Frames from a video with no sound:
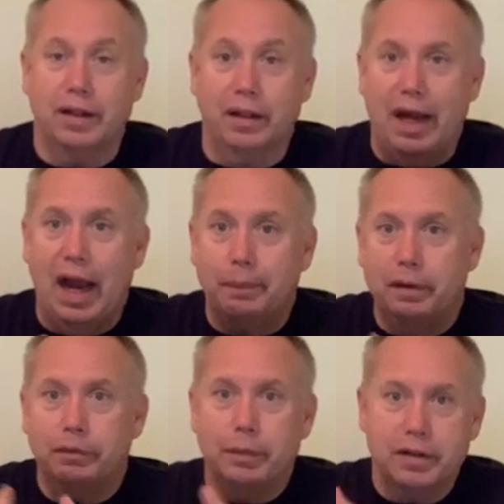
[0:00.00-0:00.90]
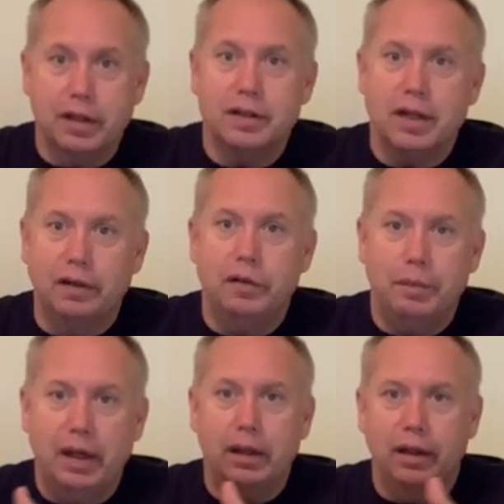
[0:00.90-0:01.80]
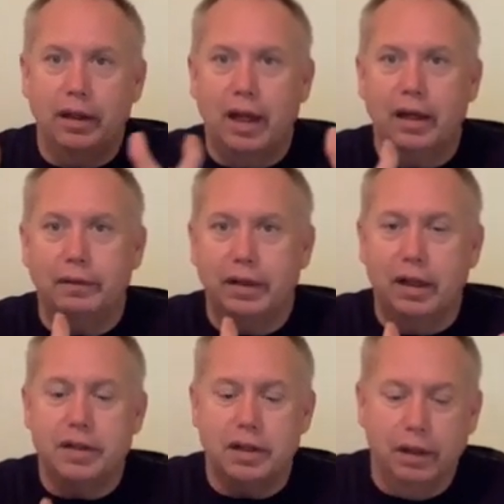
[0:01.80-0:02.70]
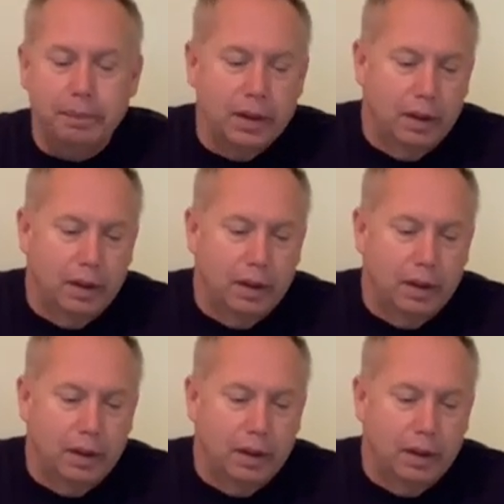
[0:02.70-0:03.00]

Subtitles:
that going to happen if my son's not even married and not having kids yet?